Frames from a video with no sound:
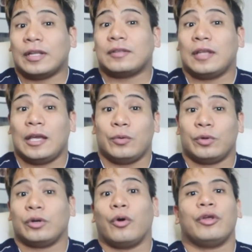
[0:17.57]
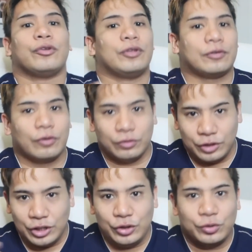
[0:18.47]
that they were going to
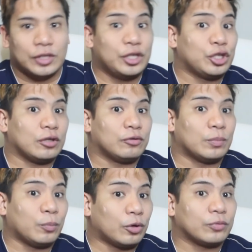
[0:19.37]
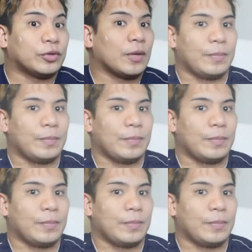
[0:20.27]
discontinue the digital support for the